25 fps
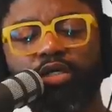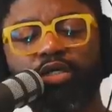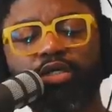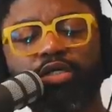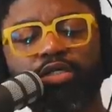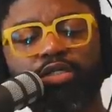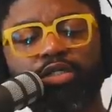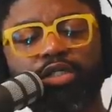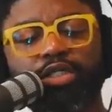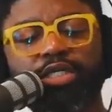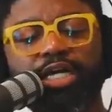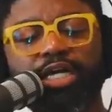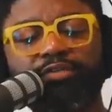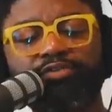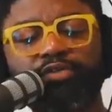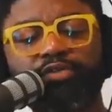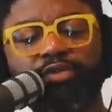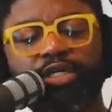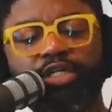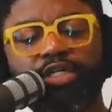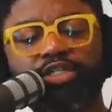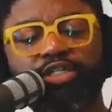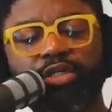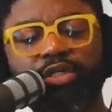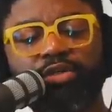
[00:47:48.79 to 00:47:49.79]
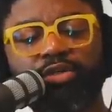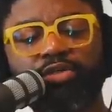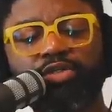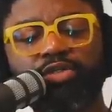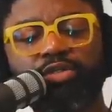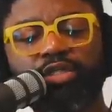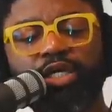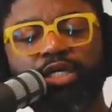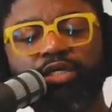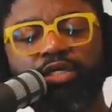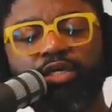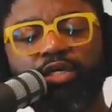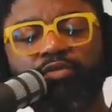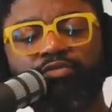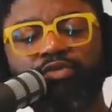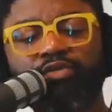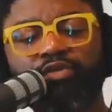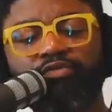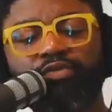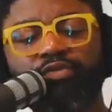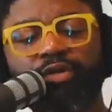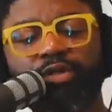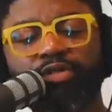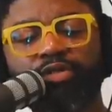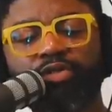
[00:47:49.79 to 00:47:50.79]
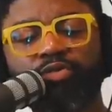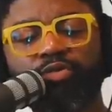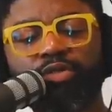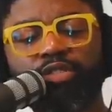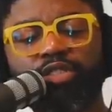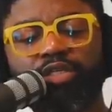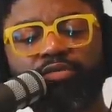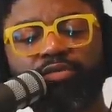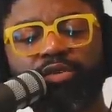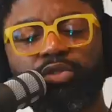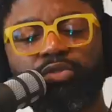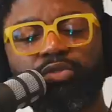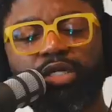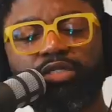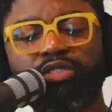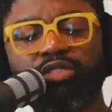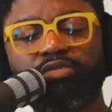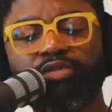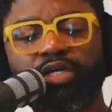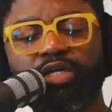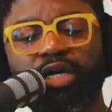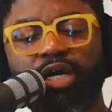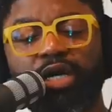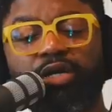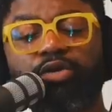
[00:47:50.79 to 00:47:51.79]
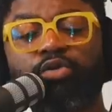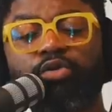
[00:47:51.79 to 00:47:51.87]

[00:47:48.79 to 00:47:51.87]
Look after each other so that none of you fails to receive the grace of God.